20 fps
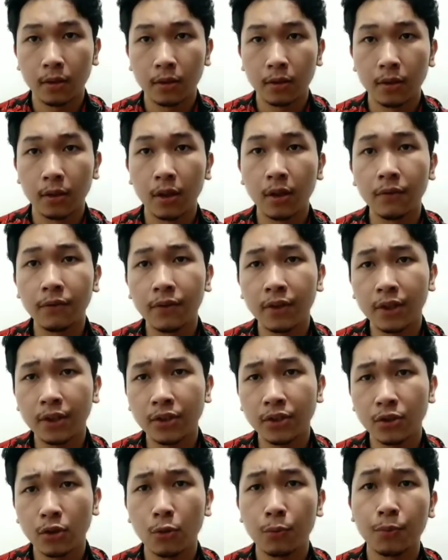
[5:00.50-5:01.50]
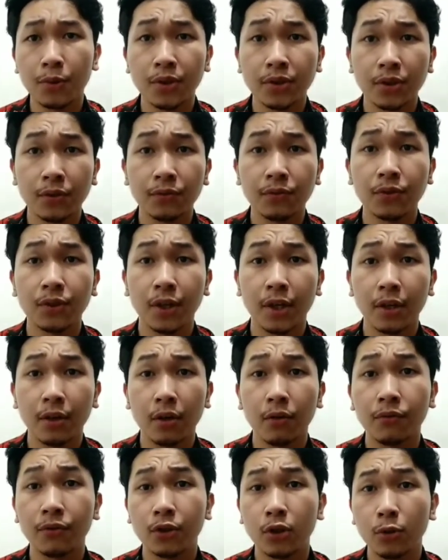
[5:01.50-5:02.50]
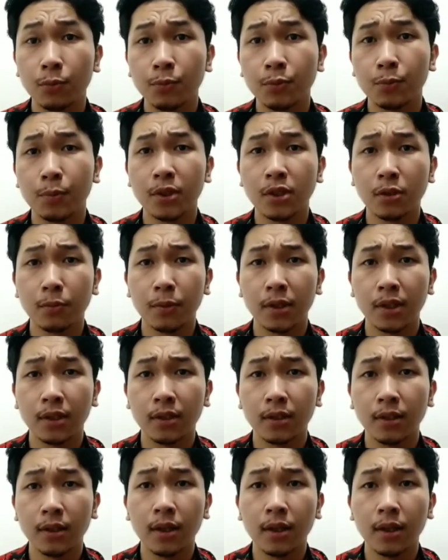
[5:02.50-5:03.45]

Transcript: The average compressive strength of cube specimen